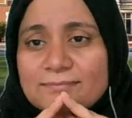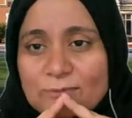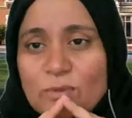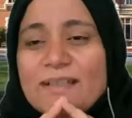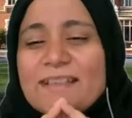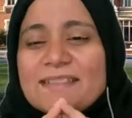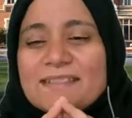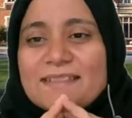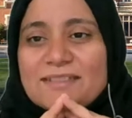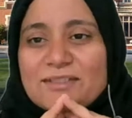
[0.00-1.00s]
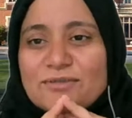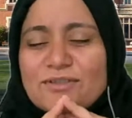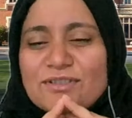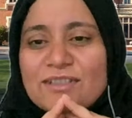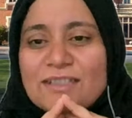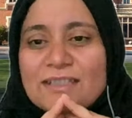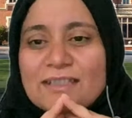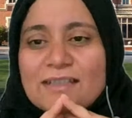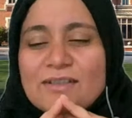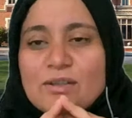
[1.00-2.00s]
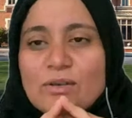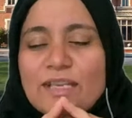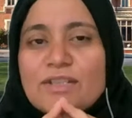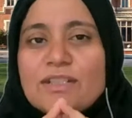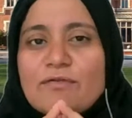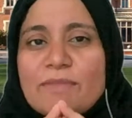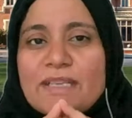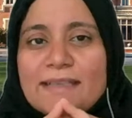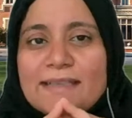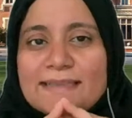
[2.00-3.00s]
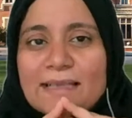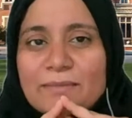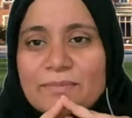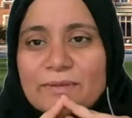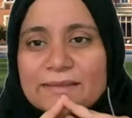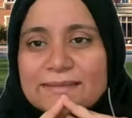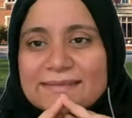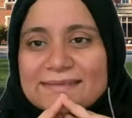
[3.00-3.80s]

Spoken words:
Right, good. So can you give me an example?